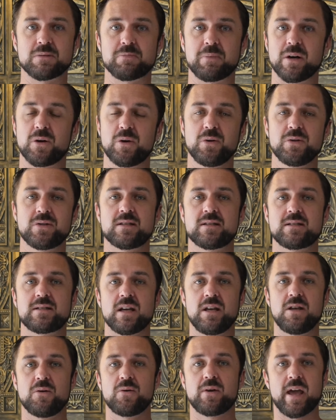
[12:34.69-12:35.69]
But who's to say
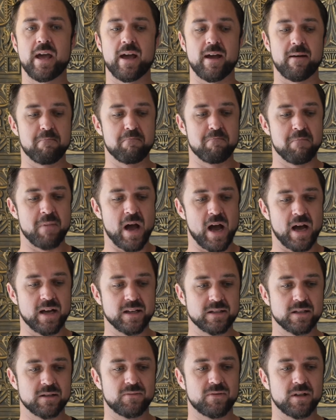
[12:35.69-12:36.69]
you can't
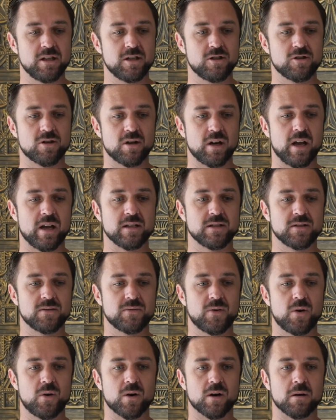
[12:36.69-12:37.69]
massively
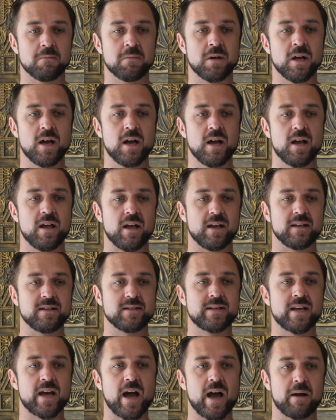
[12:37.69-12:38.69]
transform and
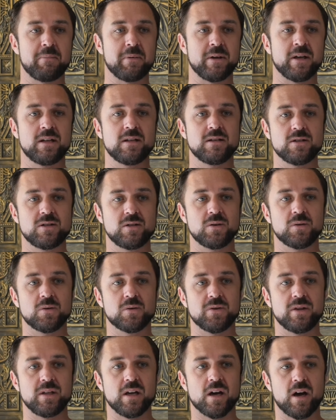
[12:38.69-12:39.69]
tap
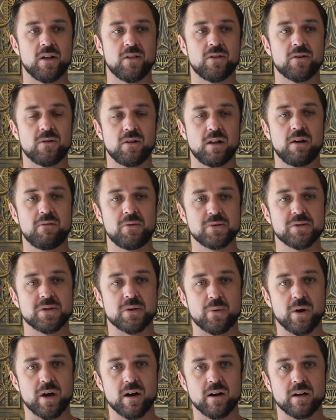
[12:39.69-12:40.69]
into the other levels
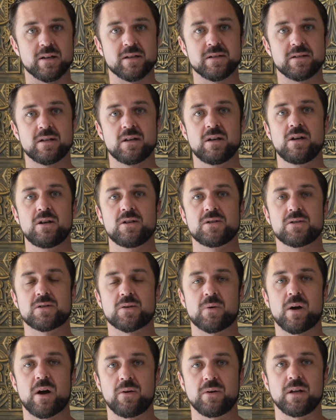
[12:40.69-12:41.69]
of awareness
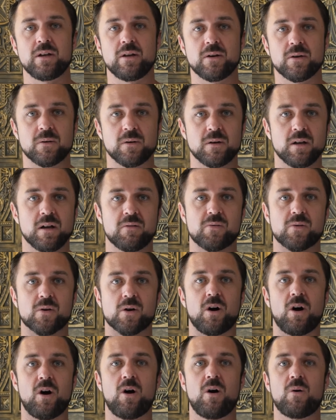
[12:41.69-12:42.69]
surrounding you if
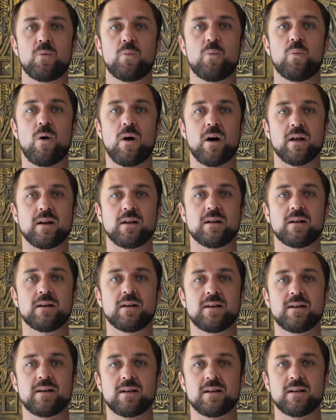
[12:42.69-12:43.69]
we're all one
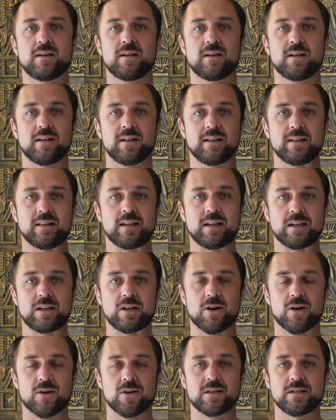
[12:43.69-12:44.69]
in the
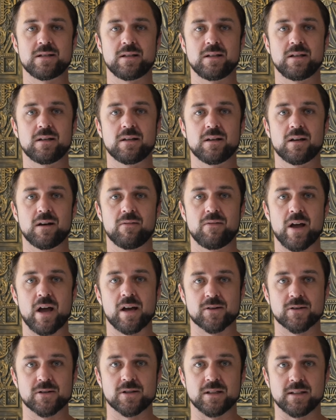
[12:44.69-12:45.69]
currency of
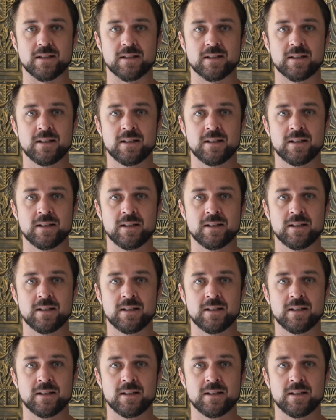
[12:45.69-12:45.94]
energy?